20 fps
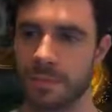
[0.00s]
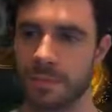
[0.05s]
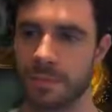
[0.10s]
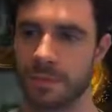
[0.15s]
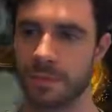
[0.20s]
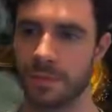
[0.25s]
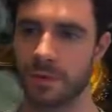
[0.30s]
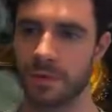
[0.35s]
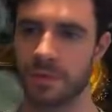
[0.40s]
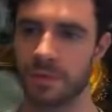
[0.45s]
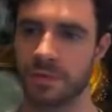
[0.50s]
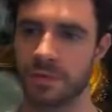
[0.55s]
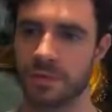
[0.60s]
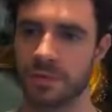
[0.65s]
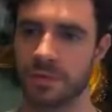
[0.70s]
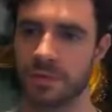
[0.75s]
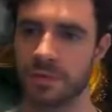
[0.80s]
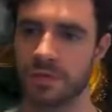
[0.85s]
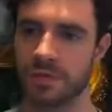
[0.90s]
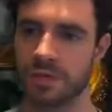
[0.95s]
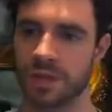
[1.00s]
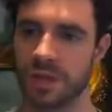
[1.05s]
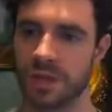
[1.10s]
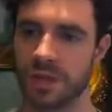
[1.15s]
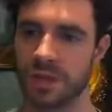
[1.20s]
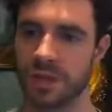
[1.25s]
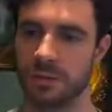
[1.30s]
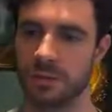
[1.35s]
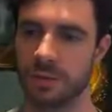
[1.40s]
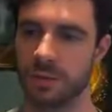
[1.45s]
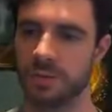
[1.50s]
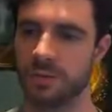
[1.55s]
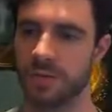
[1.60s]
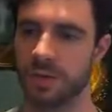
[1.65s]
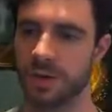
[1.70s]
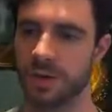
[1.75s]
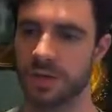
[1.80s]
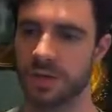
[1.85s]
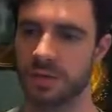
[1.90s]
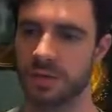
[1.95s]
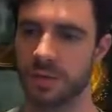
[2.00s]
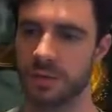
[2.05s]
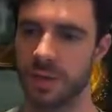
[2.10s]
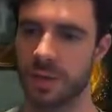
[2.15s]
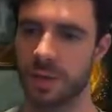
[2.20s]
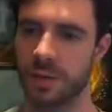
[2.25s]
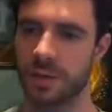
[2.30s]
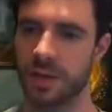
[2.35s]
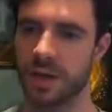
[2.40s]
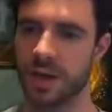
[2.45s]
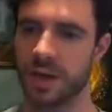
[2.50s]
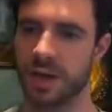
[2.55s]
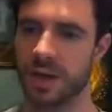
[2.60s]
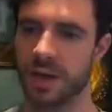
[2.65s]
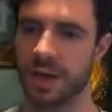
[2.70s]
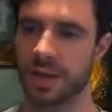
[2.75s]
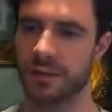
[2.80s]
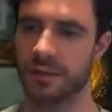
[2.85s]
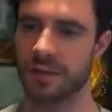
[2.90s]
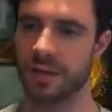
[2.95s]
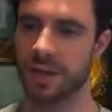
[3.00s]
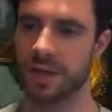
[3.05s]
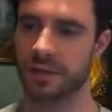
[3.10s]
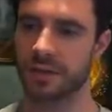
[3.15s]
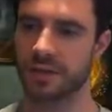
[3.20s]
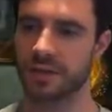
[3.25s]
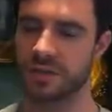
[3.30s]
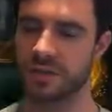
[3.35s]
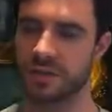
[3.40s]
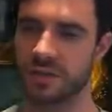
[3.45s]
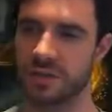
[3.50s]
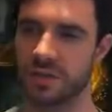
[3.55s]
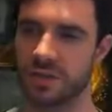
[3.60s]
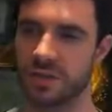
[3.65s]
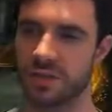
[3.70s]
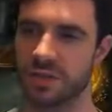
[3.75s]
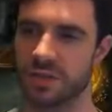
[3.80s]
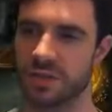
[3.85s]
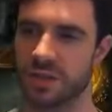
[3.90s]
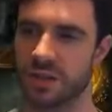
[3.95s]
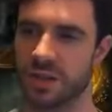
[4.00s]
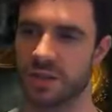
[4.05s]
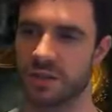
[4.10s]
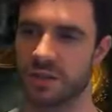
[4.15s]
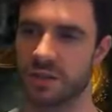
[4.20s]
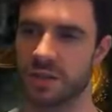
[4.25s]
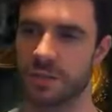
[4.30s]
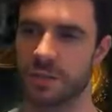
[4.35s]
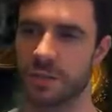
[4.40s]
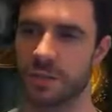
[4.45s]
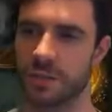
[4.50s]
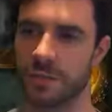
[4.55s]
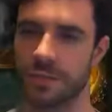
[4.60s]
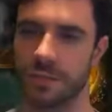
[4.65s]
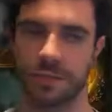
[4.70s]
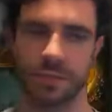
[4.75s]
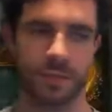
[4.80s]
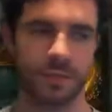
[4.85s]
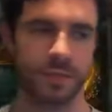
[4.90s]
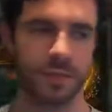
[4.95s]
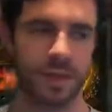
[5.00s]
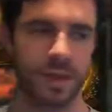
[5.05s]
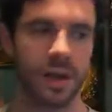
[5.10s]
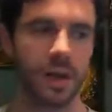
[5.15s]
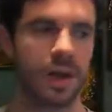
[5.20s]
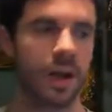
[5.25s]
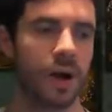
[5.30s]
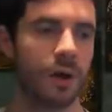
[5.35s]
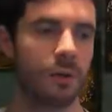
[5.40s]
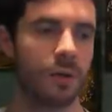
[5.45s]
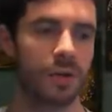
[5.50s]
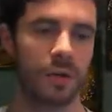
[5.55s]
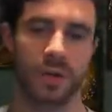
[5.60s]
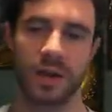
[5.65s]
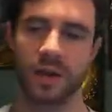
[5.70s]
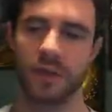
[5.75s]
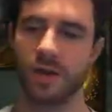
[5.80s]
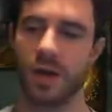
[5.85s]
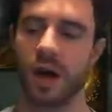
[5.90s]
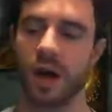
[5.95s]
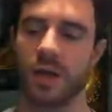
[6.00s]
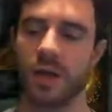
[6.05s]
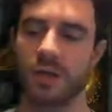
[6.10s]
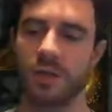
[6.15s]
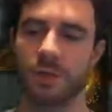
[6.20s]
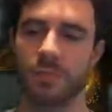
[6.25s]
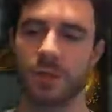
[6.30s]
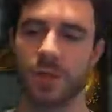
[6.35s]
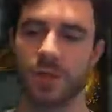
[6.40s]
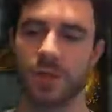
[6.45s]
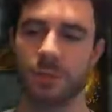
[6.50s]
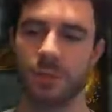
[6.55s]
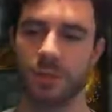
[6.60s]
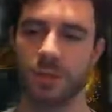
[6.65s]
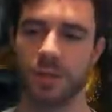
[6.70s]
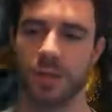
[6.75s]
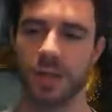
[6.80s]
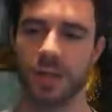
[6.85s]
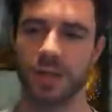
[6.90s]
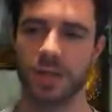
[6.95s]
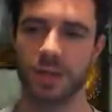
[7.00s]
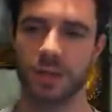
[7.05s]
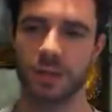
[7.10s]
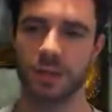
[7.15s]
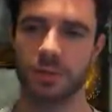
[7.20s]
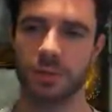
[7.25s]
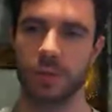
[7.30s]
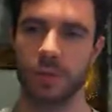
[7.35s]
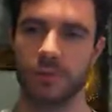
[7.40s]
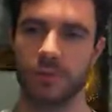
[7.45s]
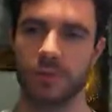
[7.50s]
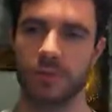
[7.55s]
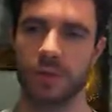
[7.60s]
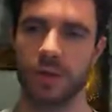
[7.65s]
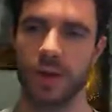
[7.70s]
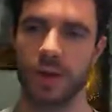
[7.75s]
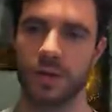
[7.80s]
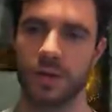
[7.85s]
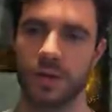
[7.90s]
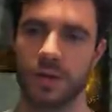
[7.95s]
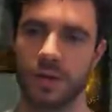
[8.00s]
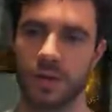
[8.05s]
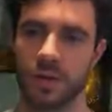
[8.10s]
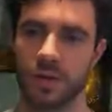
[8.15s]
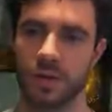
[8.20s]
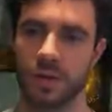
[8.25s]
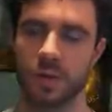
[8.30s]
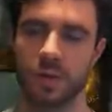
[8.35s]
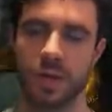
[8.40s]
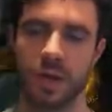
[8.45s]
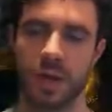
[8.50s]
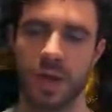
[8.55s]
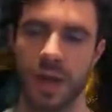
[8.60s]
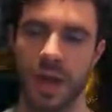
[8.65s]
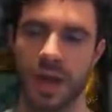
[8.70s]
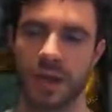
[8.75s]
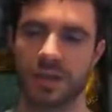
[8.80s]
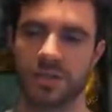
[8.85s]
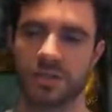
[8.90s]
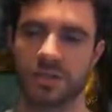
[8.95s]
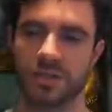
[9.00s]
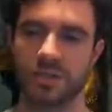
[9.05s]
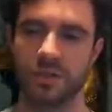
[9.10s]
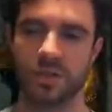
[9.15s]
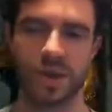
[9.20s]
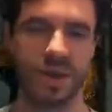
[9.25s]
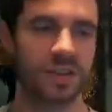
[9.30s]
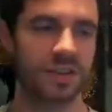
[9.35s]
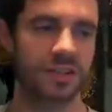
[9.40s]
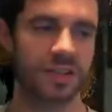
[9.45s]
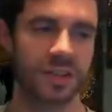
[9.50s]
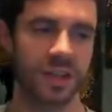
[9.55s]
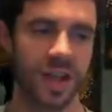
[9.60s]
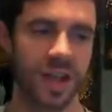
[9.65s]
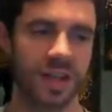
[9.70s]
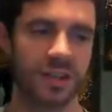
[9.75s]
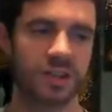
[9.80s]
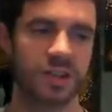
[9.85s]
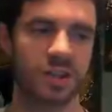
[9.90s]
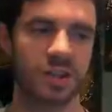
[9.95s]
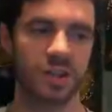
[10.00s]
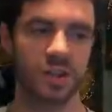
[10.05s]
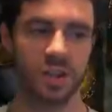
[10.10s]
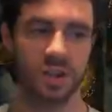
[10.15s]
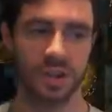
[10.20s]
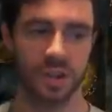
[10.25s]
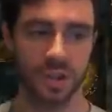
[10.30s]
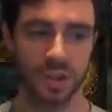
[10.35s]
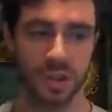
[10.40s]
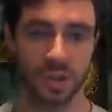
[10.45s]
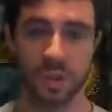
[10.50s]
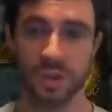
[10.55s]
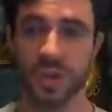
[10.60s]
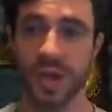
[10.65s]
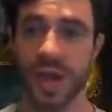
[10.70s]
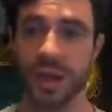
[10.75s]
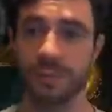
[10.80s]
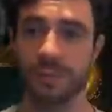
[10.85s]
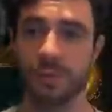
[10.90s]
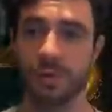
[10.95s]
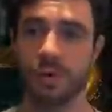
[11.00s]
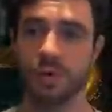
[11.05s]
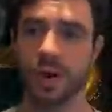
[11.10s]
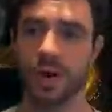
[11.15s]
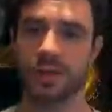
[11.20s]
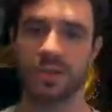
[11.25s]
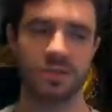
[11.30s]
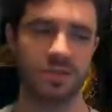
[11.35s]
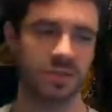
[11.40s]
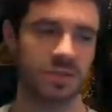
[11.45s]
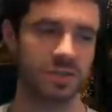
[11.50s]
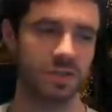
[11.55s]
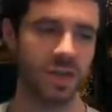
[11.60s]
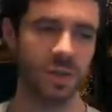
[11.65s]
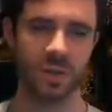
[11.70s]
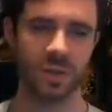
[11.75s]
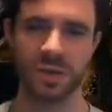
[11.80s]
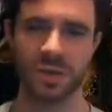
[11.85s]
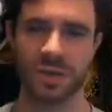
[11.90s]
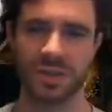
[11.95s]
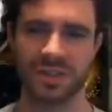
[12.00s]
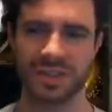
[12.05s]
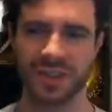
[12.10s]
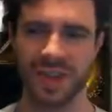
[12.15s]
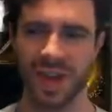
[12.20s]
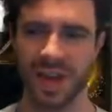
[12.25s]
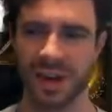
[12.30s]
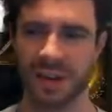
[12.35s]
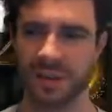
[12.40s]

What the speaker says: Oh, someone just kindled the bonfire, so I'm now on 11 Estuses. That's fantastic. Oh, by the way, if other people kindle the bonfire that you last rested at, you get more Estus. How cool is that?